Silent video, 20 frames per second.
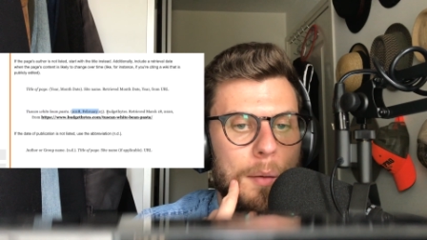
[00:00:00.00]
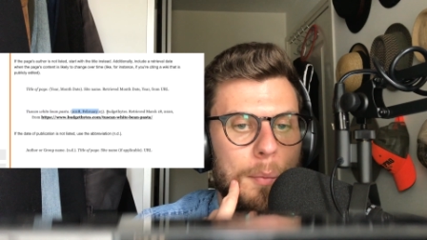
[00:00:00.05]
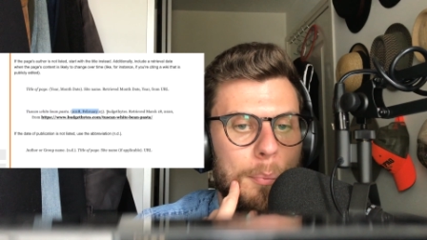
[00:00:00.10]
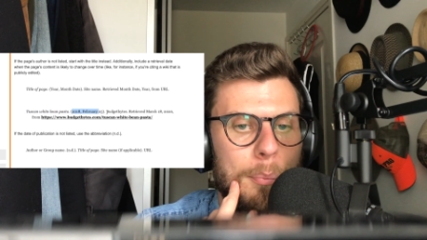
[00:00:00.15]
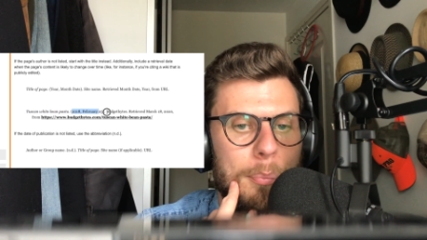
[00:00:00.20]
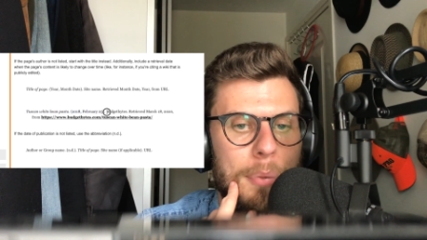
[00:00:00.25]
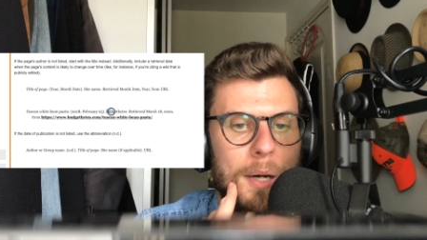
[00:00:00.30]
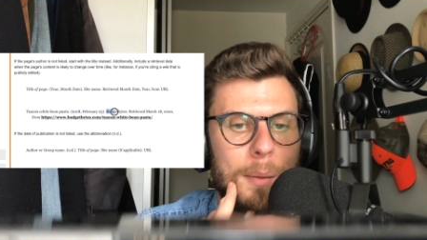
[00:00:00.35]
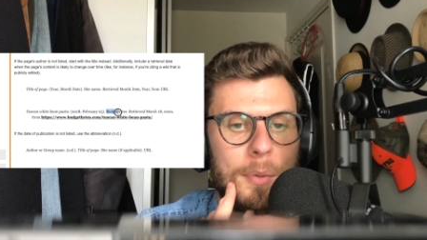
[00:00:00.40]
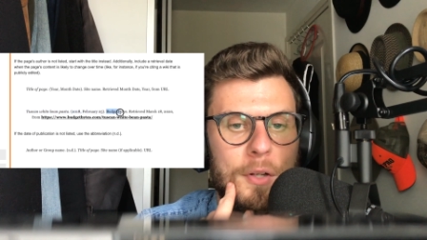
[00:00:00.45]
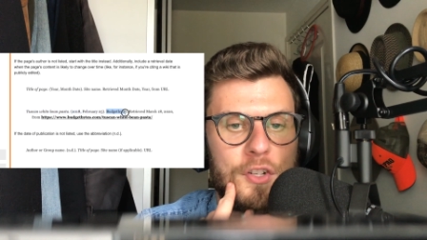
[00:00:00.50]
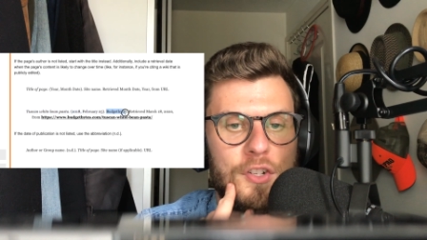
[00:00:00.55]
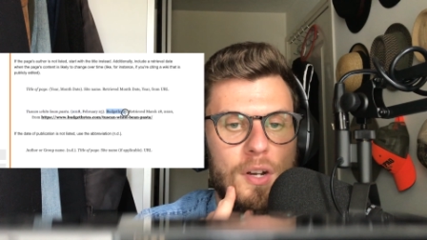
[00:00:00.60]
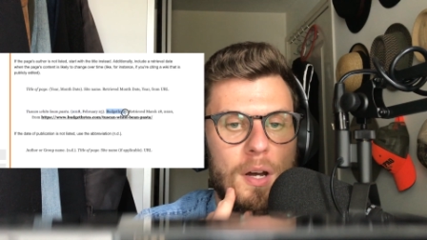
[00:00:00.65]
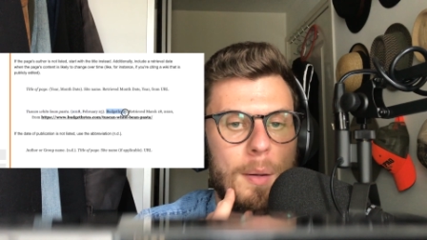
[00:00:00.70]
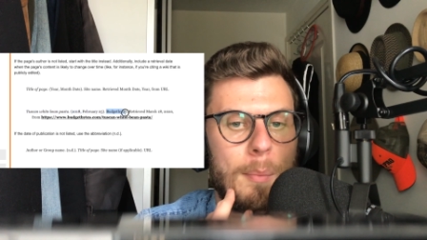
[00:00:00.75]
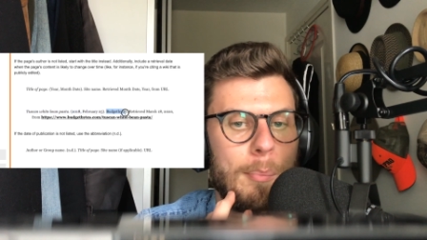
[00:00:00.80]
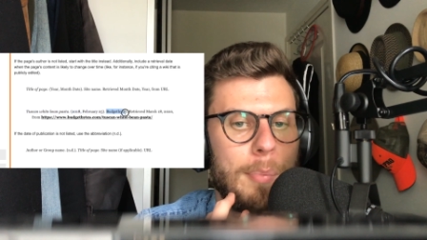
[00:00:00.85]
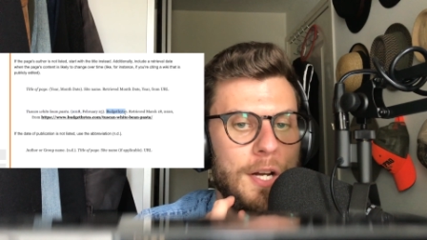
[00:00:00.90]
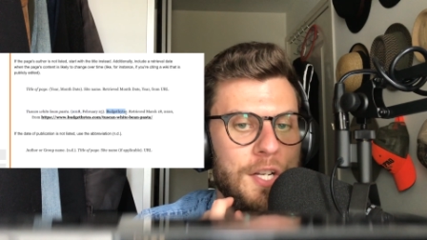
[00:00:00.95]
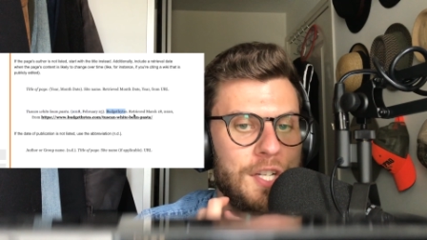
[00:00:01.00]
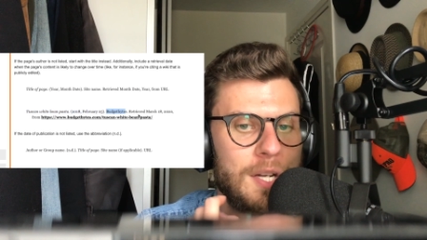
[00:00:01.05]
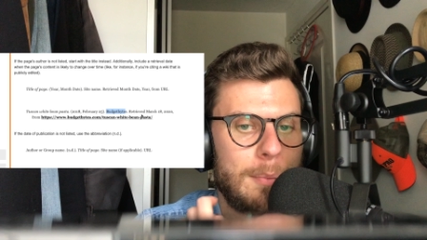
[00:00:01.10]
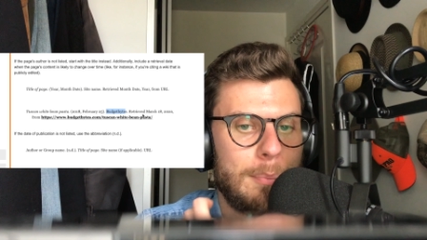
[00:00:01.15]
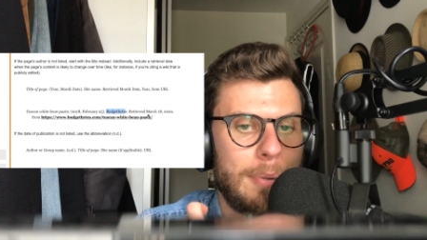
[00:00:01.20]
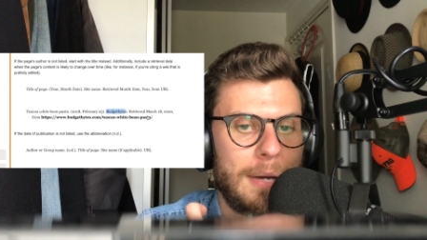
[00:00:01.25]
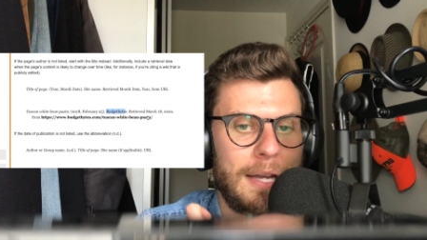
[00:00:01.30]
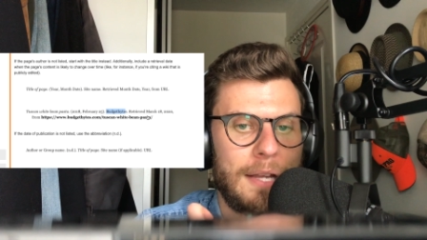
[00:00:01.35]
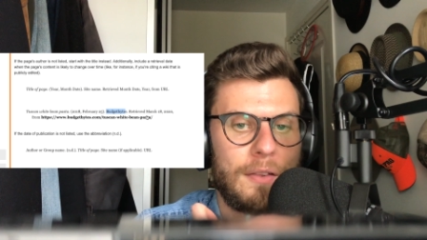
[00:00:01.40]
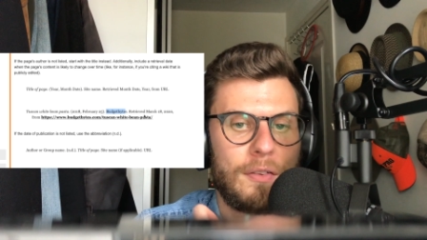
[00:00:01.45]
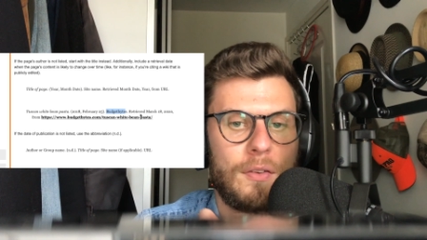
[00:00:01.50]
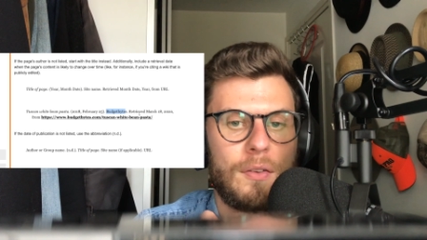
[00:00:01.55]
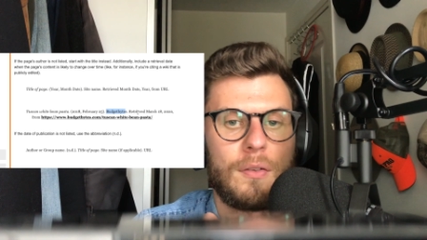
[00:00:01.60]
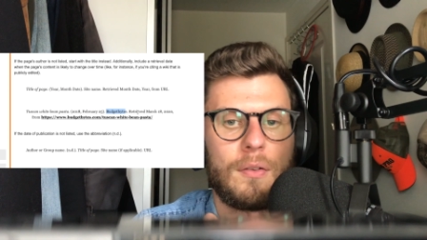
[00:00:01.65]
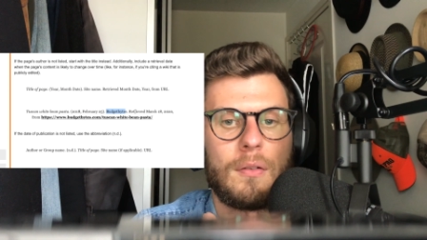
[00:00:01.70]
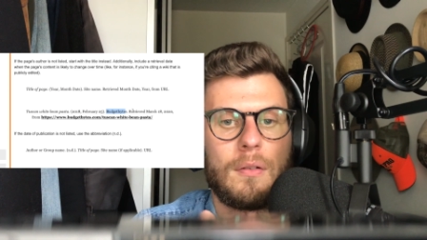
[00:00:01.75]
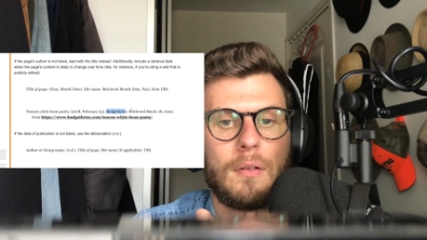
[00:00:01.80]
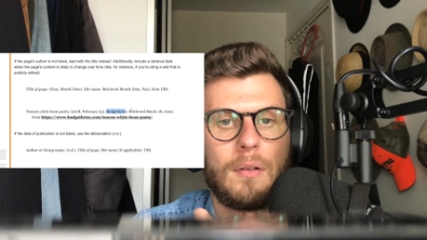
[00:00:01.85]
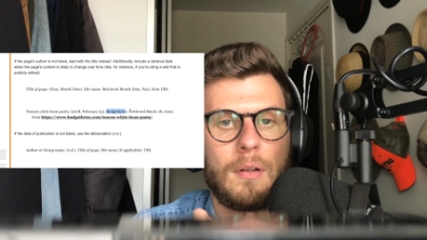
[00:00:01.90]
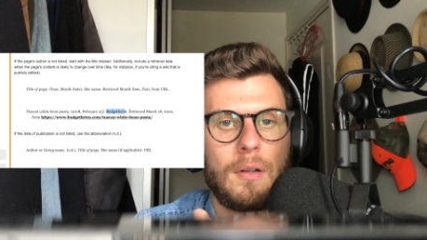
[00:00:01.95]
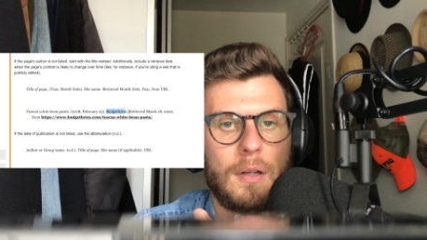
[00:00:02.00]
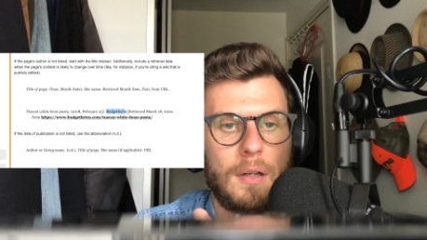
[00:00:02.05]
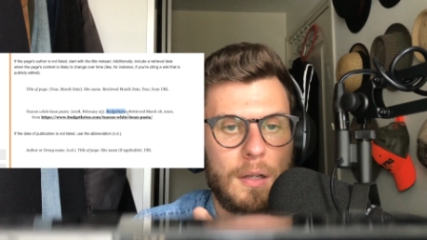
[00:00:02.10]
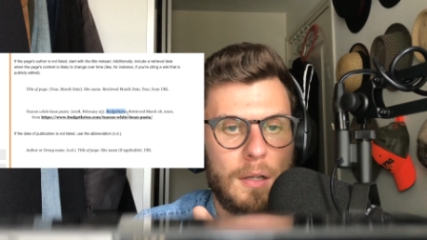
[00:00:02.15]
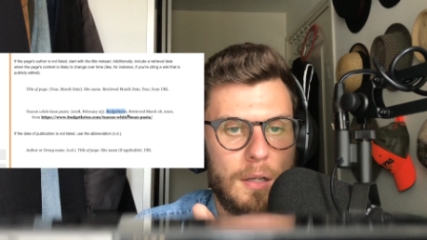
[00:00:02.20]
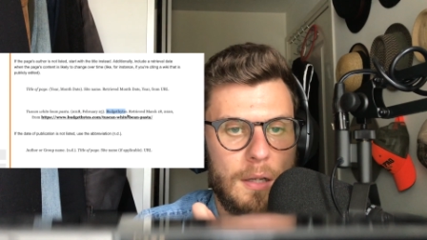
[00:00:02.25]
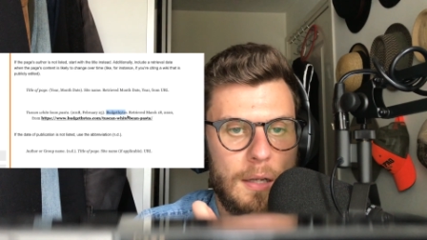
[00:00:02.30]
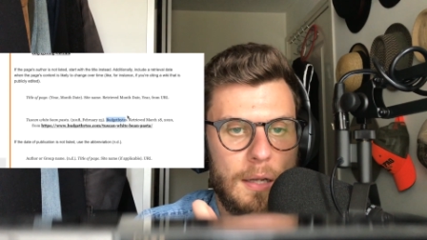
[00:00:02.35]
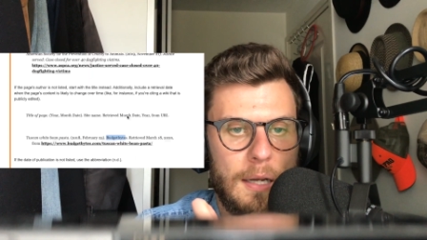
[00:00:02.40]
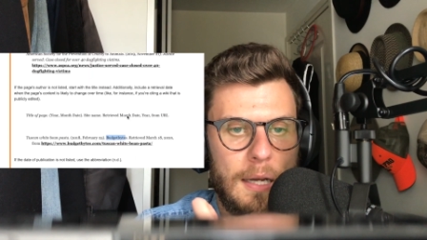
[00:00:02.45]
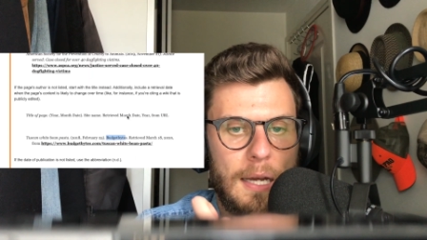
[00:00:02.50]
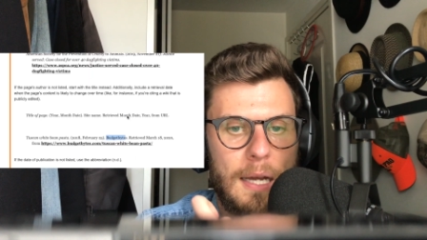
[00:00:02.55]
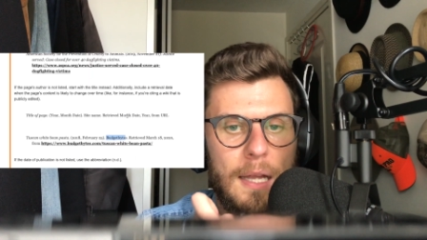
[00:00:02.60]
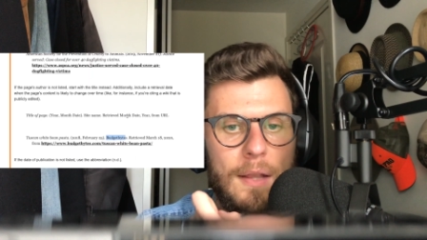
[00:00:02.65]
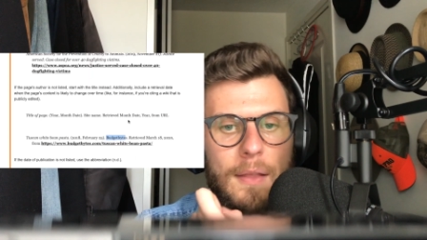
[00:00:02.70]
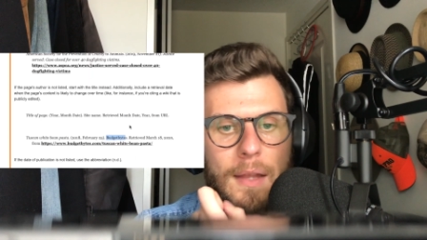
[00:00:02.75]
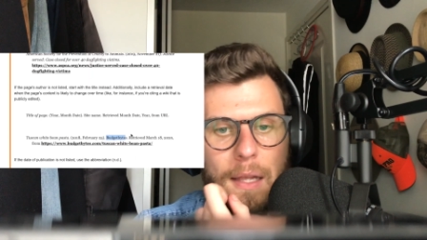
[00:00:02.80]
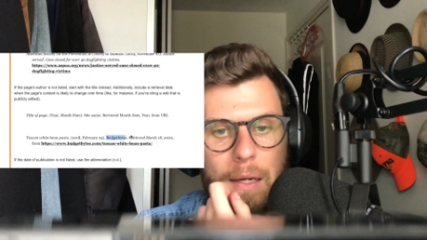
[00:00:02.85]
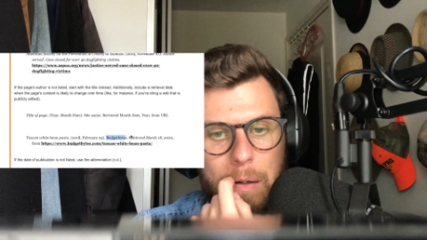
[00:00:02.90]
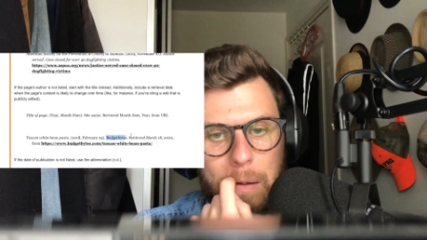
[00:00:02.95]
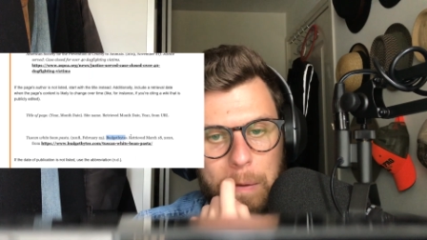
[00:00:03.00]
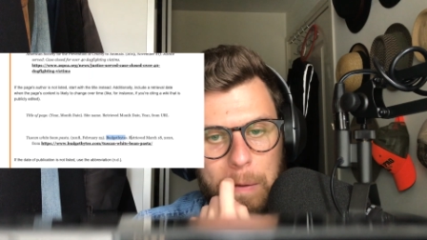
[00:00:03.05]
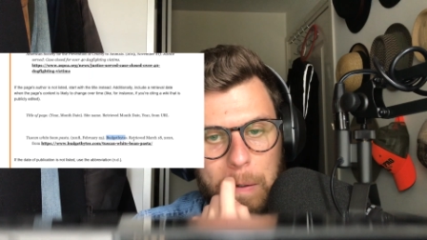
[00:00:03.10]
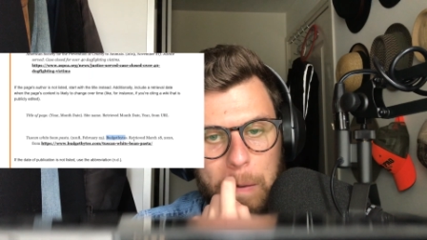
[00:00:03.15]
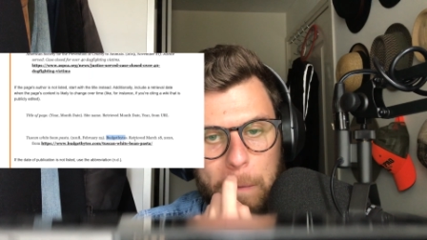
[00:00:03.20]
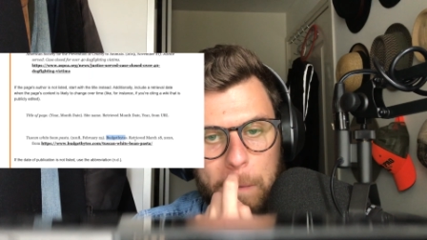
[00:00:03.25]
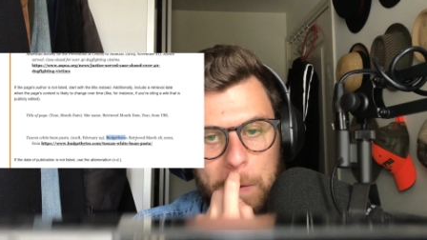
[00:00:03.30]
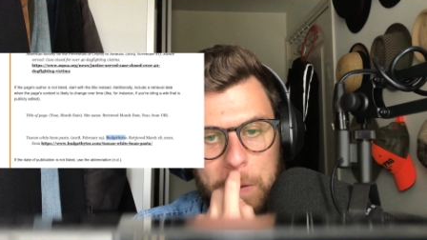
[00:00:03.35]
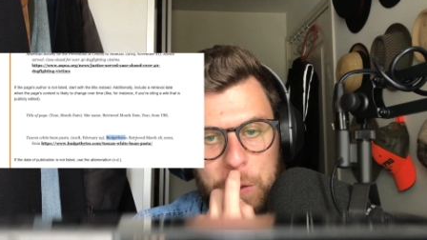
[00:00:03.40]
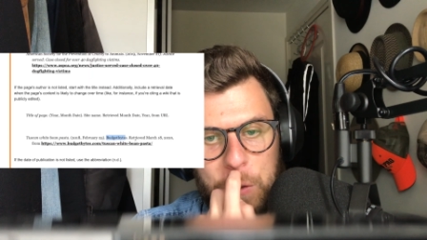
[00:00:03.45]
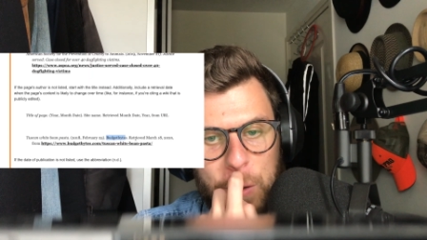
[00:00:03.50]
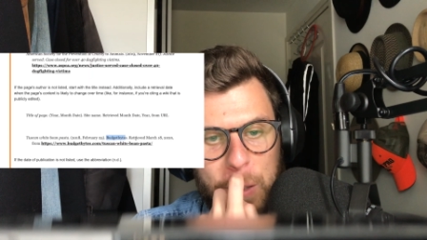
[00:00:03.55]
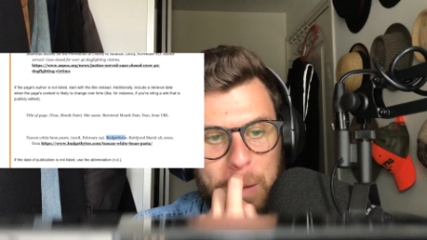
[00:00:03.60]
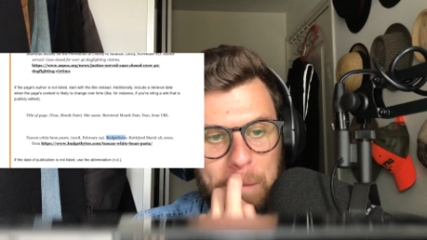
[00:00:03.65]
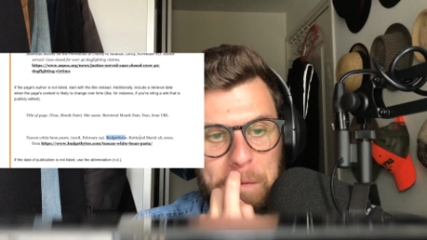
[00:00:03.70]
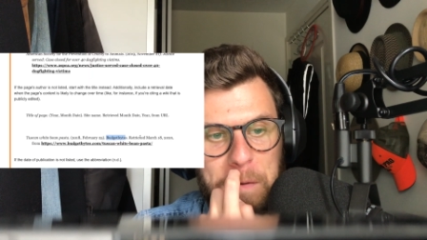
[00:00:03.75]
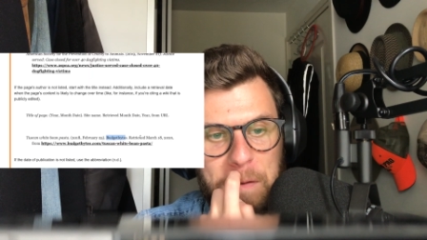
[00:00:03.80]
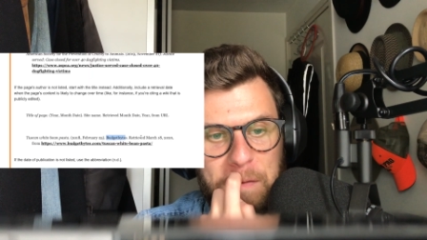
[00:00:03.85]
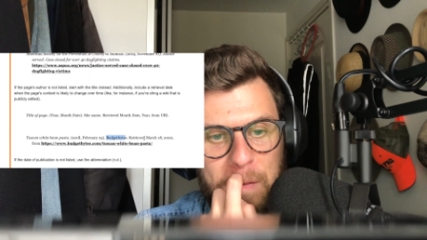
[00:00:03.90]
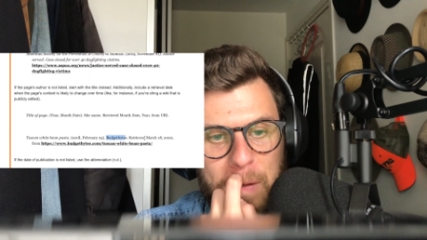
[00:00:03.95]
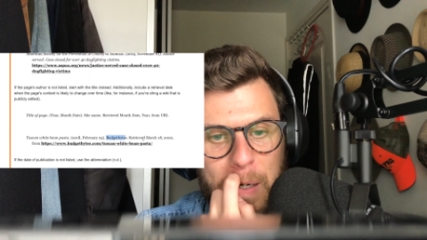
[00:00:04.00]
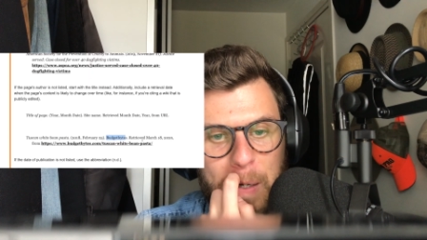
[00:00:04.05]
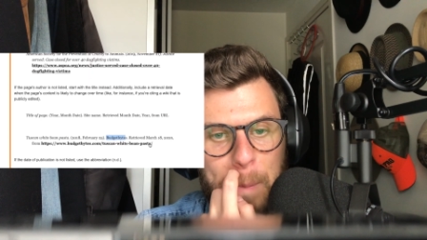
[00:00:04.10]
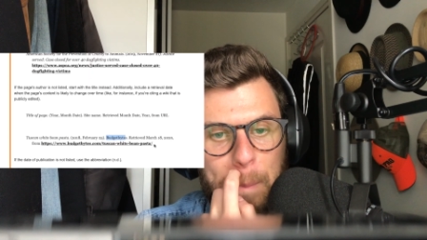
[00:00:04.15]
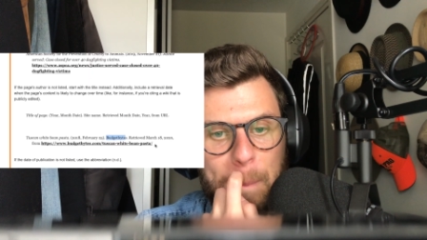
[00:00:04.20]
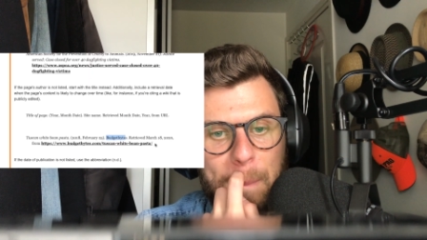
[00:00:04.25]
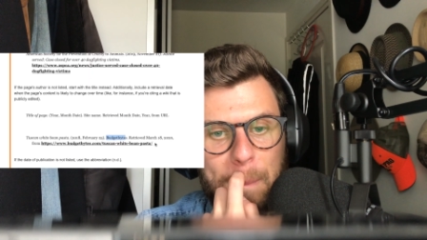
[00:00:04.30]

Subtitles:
published on Budget Bytes, and then they're retrieved from,